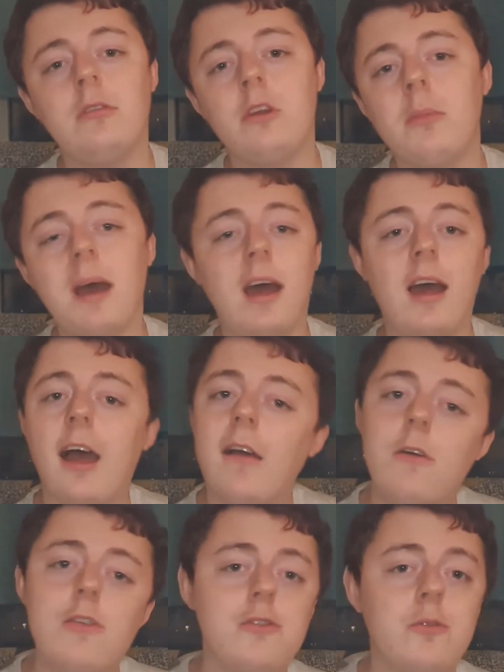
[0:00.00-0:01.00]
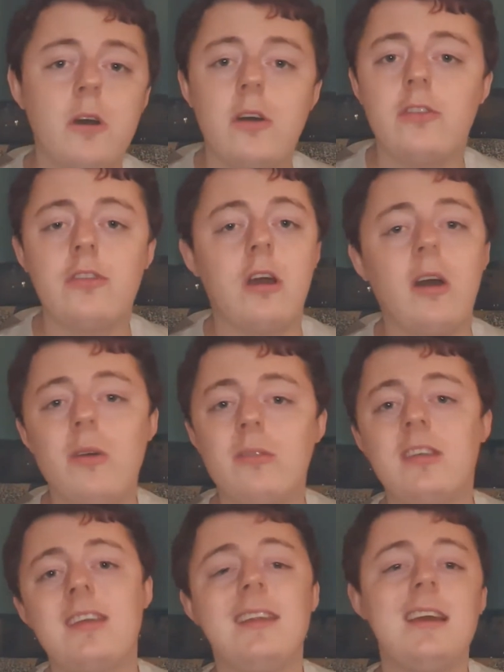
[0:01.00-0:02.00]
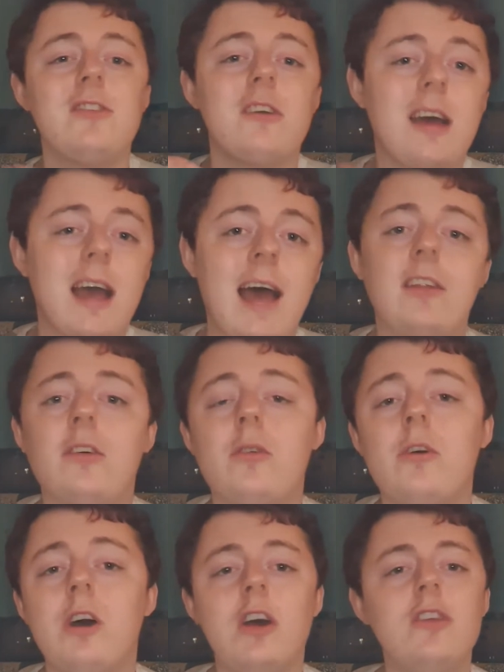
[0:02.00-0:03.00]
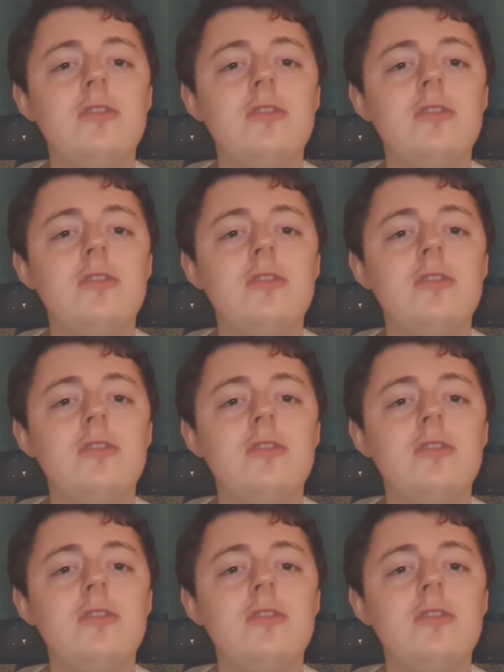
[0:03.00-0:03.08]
no matter how old you are, child, teenager, adult,